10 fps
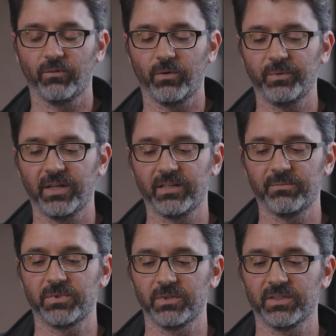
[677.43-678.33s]
what we ended
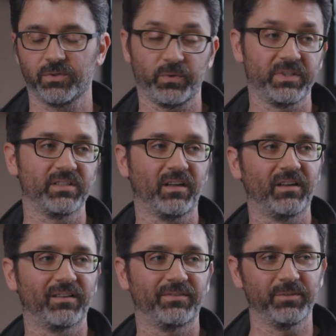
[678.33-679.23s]
up doing is there was this
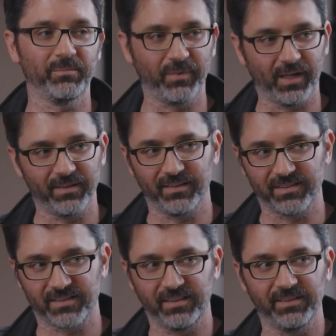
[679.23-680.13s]
arc from uh,
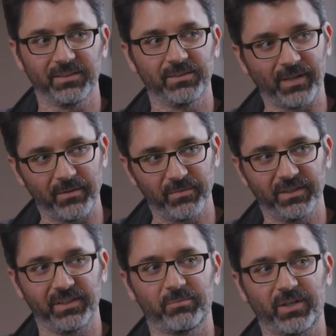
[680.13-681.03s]
the singular, I'm
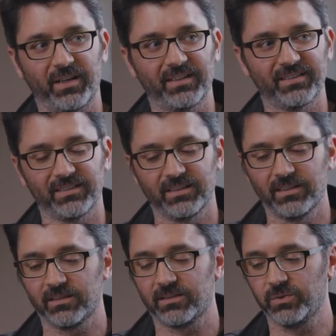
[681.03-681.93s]
building a product,
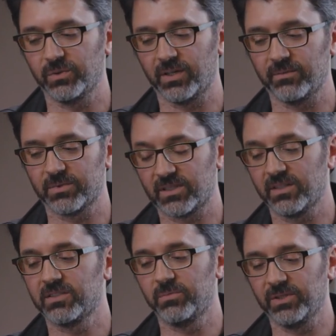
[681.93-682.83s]
to I'm
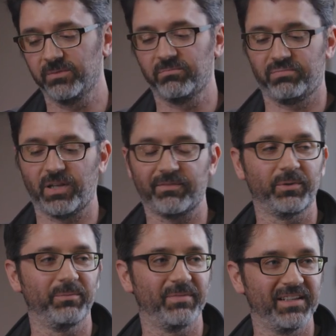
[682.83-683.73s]
starting to build
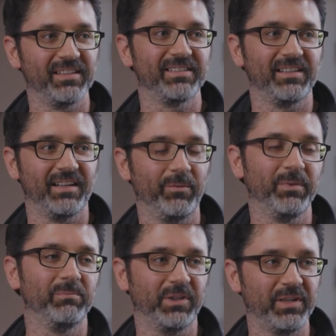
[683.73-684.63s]
platform things that help
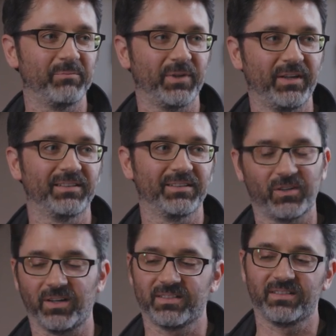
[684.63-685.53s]
me build that product
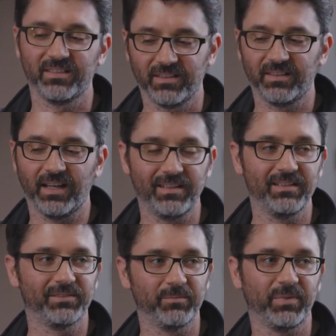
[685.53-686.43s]
across n
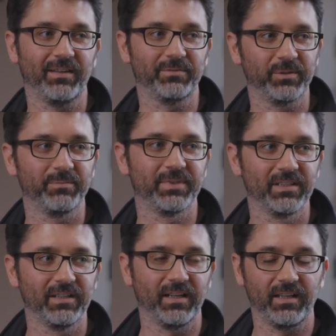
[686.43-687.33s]
different platforms.
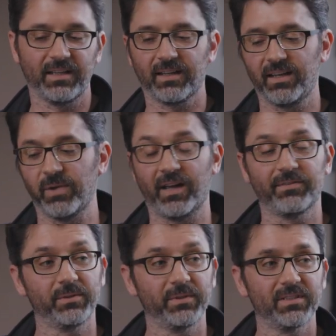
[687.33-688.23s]
Yeah. And that came
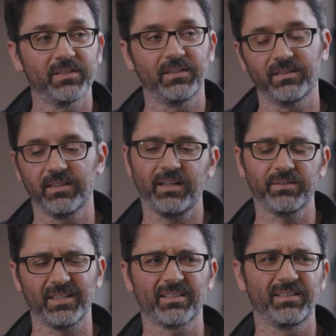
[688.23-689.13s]
afterwards. And I think that
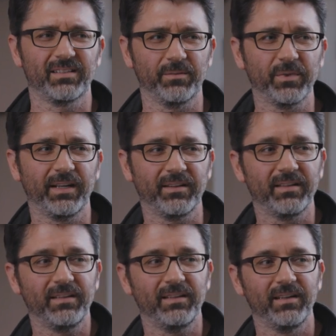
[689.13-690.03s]
was actually somewhat
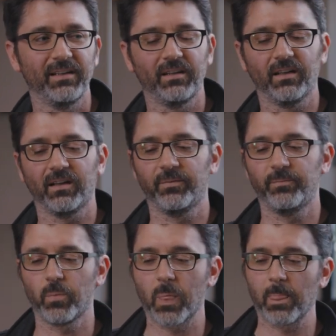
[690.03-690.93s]
healthy.
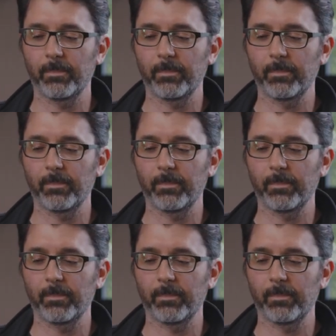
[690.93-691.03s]
Um,